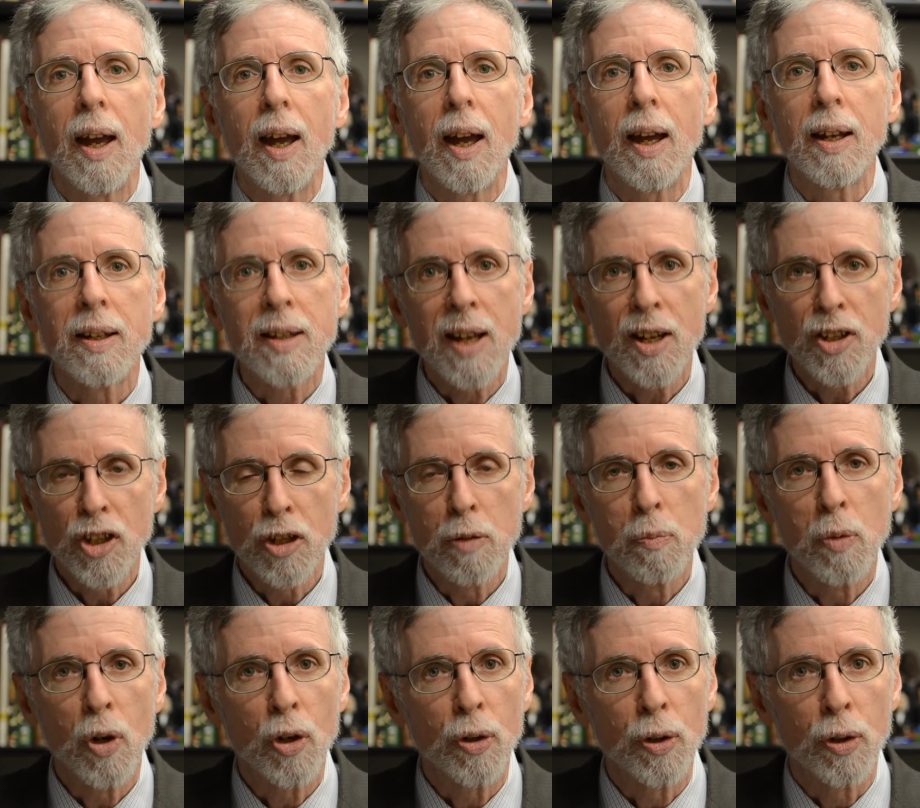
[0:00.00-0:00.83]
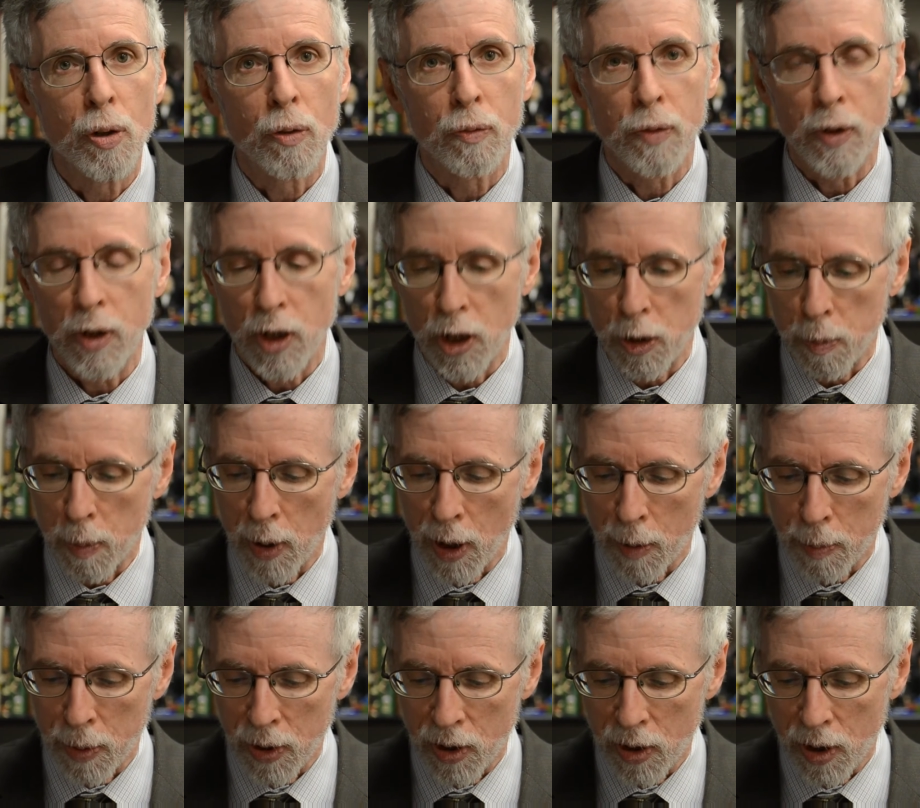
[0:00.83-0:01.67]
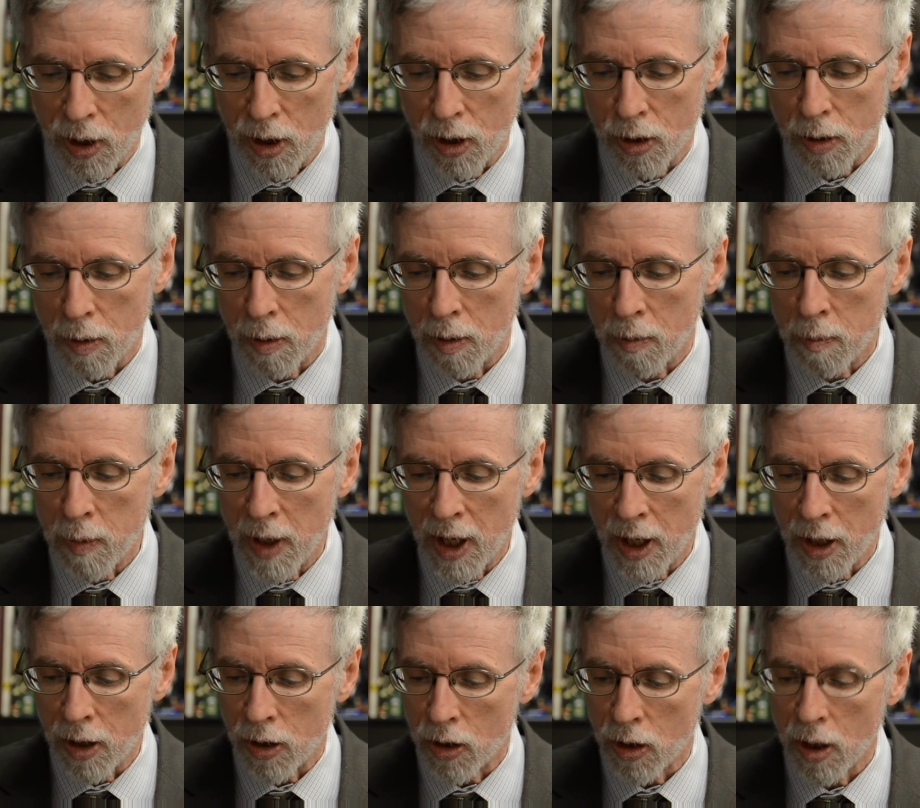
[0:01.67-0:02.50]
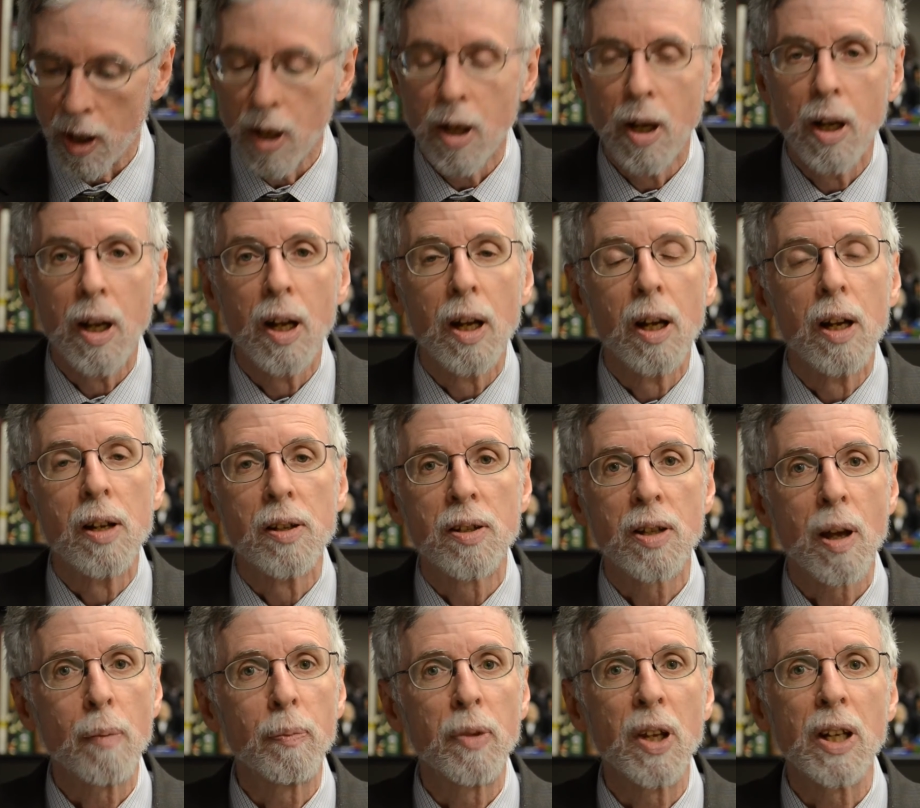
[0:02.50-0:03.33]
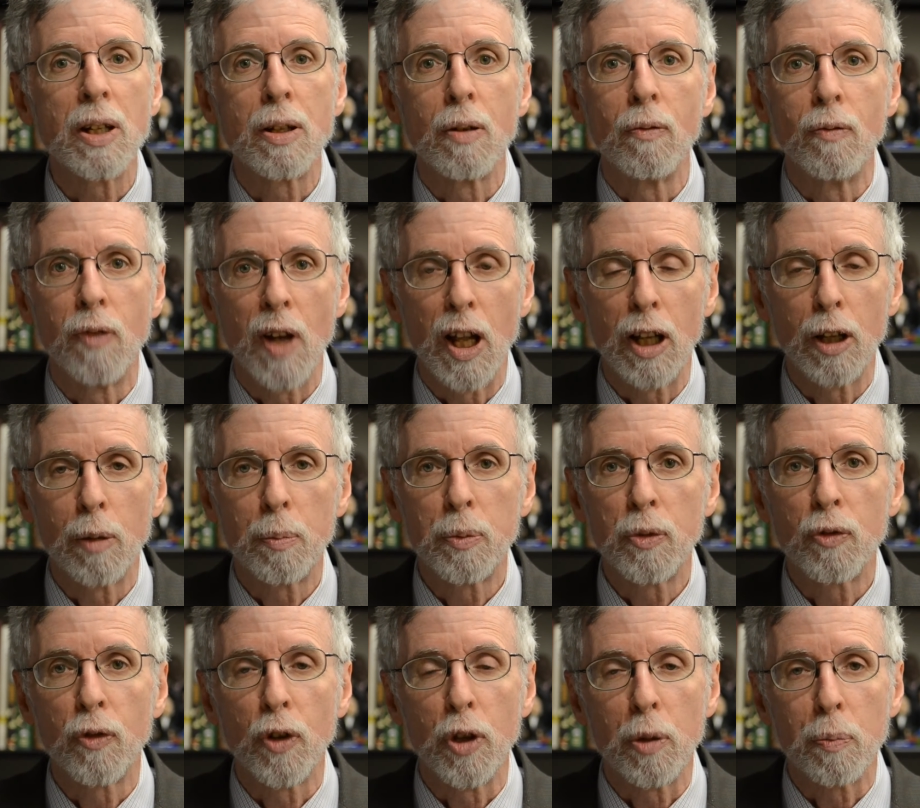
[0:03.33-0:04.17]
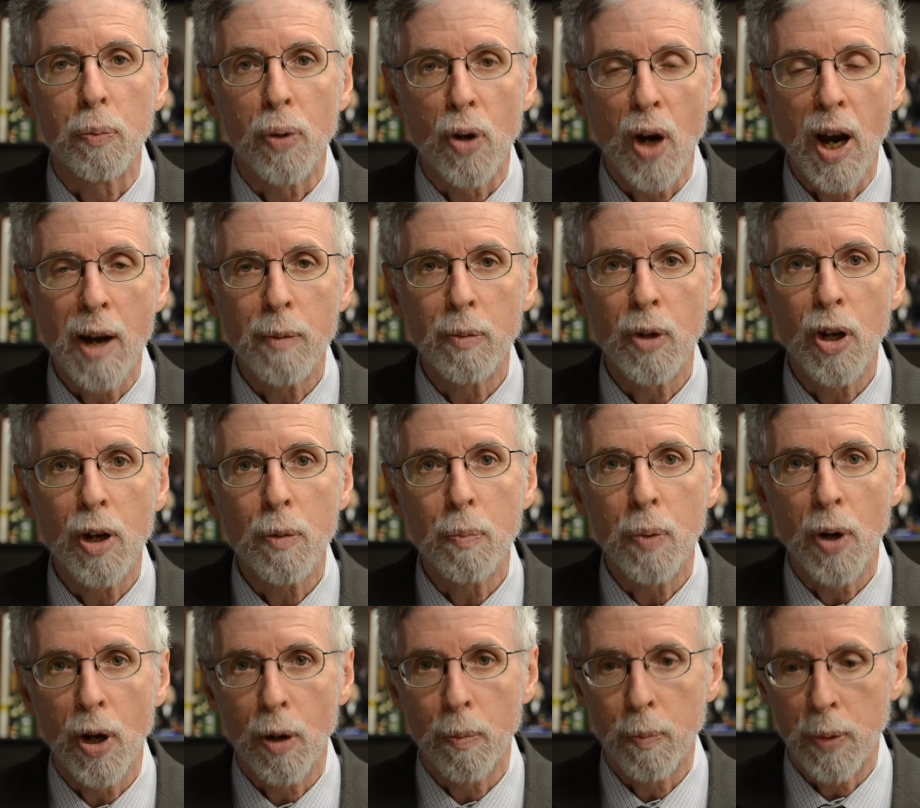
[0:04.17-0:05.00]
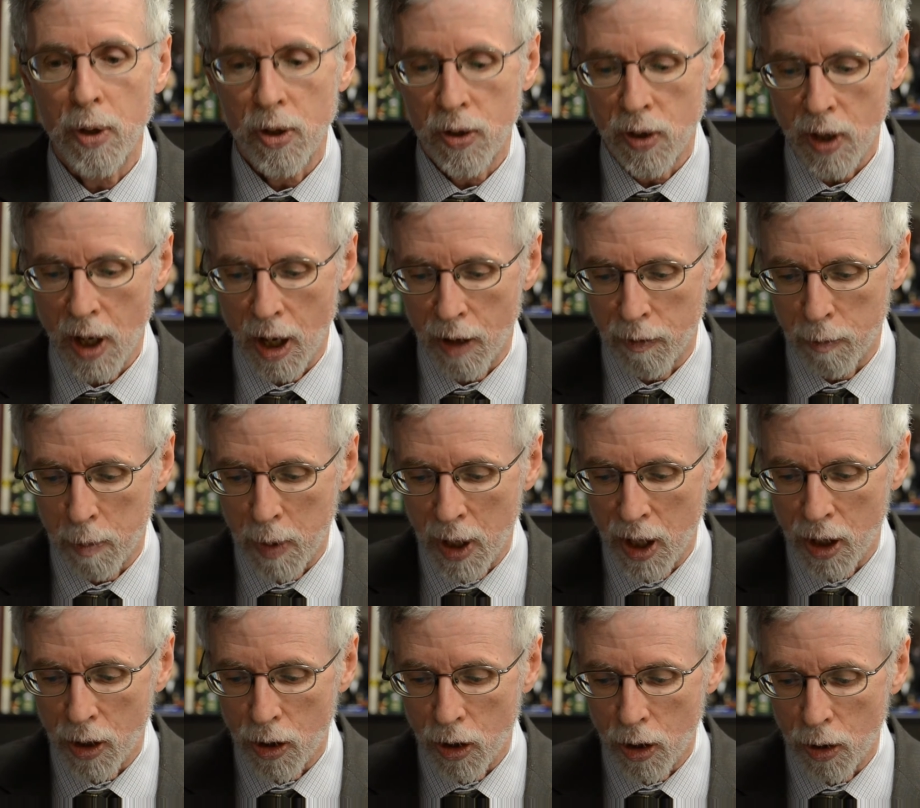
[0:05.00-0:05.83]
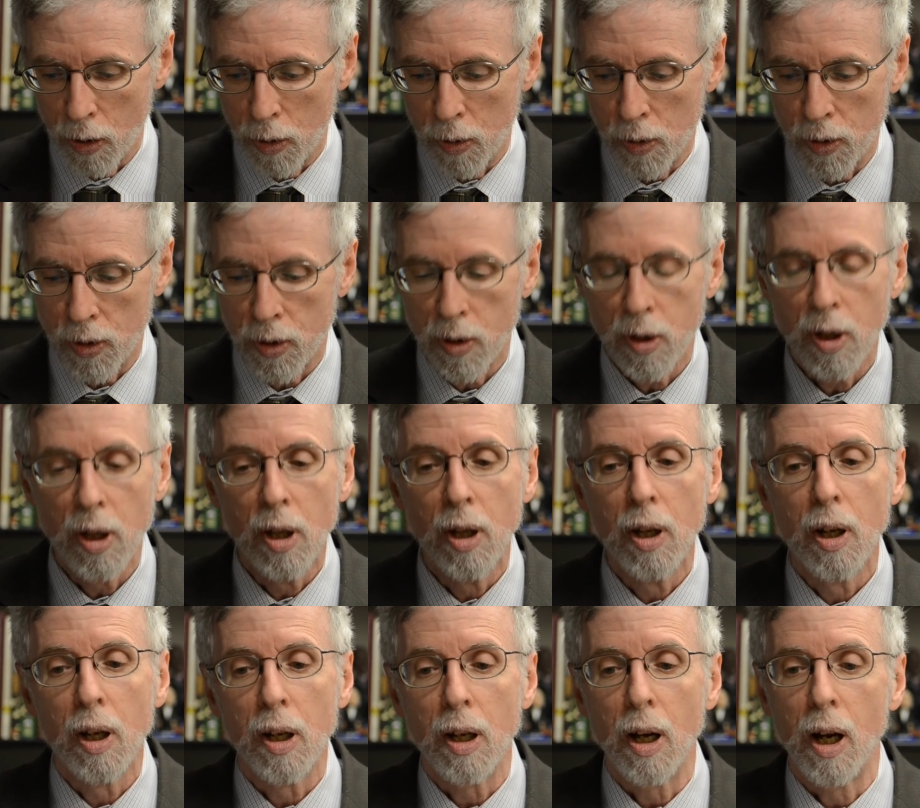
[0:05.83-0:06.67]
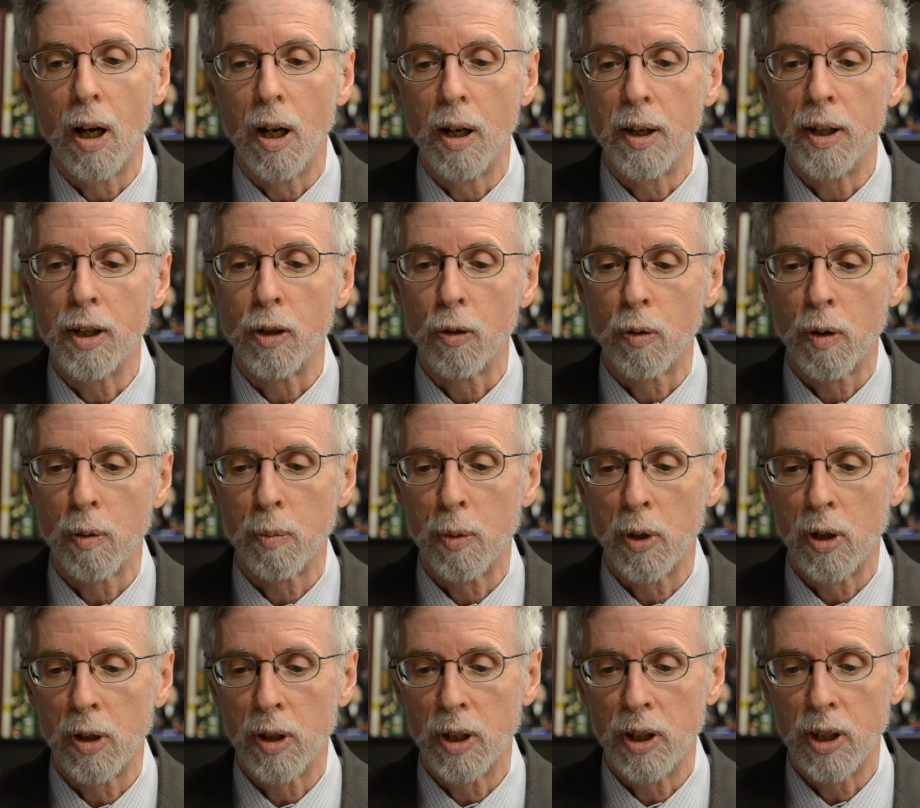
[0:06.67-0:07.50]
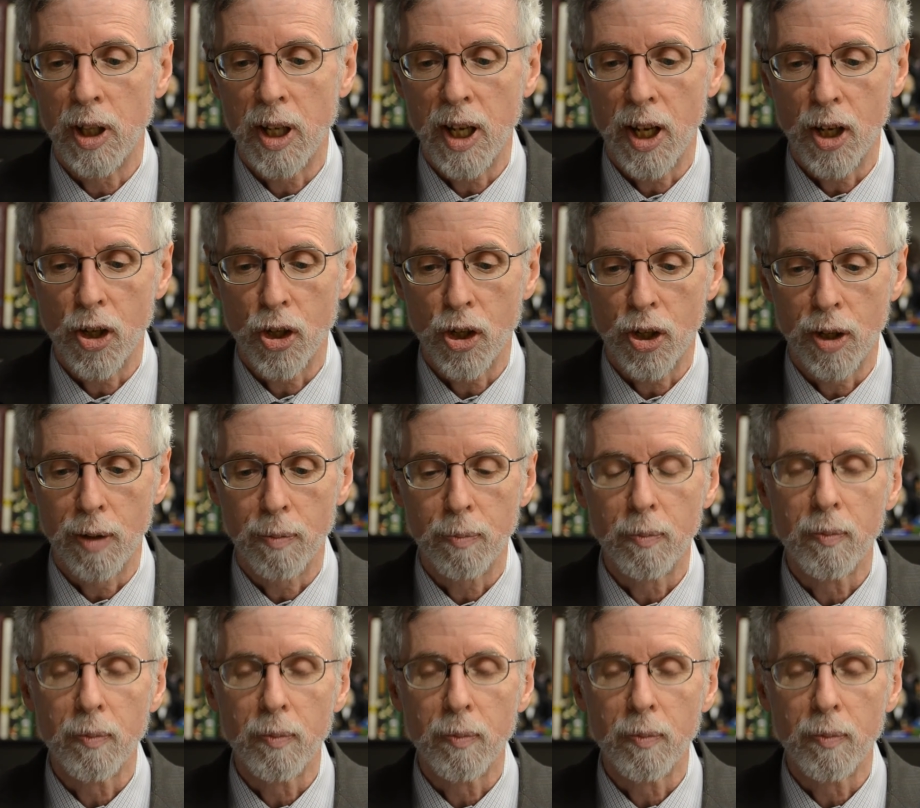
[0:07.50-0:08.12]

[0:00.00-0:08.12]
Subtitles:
And testimonial for these purposes means something developed for the primary purpose of being used in criminal litigation.